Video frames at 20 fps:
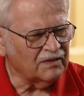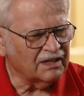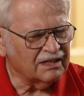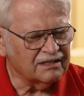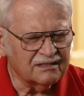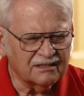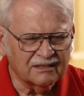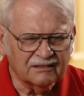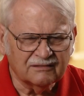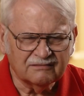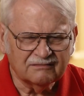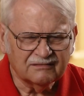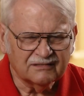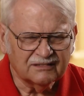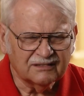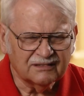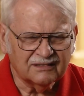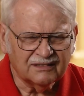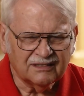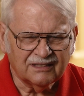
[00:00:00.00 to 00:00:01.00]
He said,
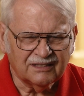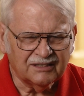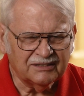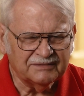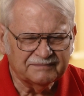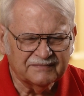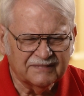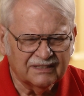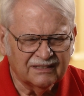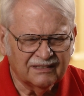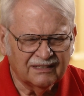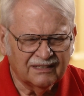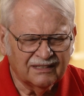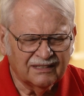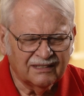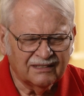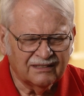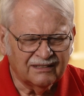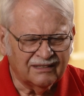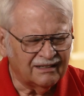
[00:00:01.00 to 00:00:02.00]
ah,
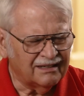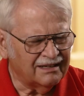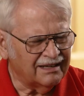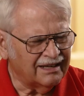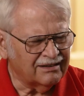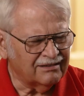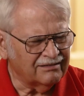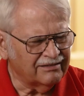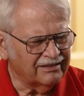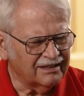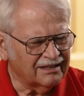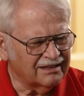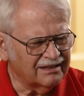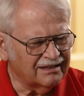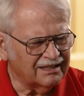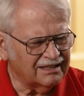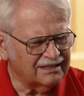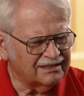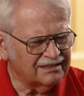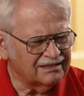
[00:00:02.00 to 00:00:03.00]
no, I don't think
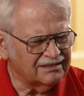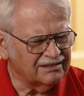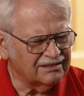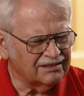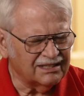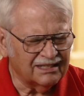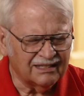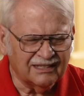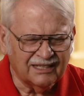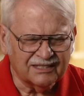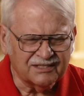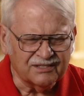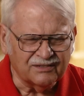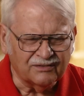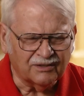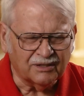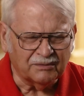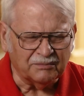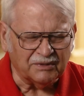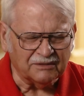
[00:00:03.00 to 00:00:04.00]
that that's
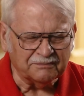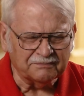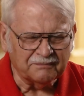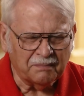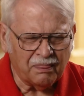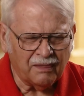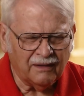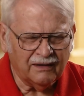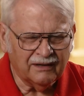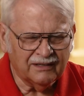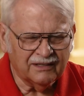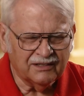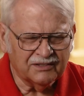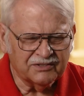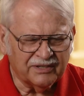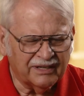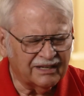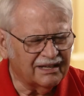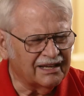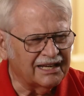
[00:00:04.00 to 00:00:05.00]
normal.
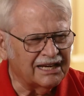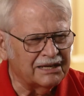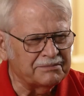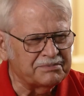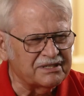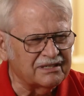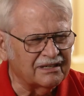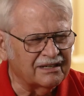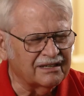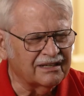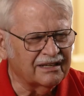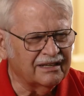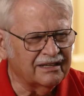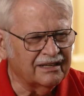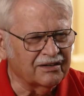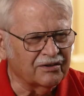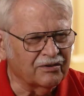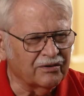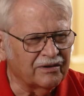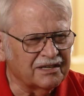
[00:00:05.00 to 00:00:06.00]
So I got up, started
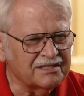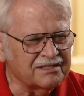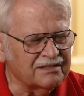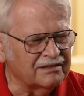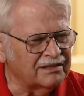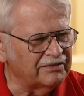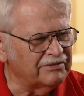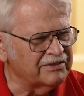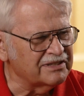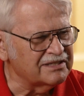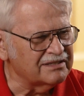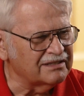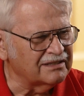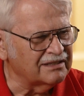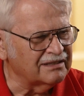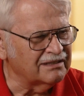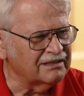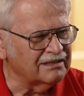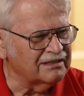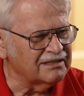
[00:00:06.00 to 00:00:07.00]
getting dressed, and all of a
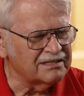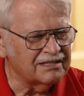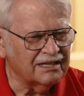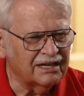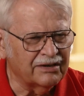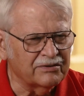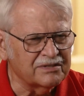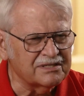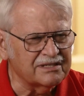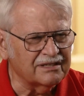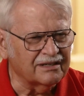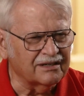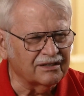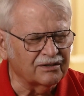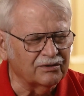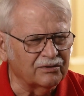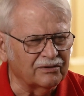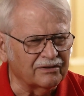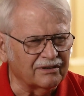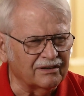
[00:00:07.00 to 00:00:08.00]
sudden the sirens started
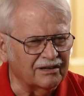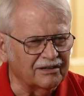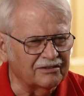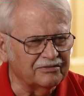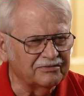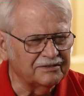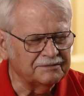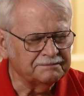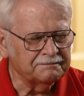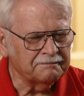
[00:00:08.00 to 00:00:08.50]
going off.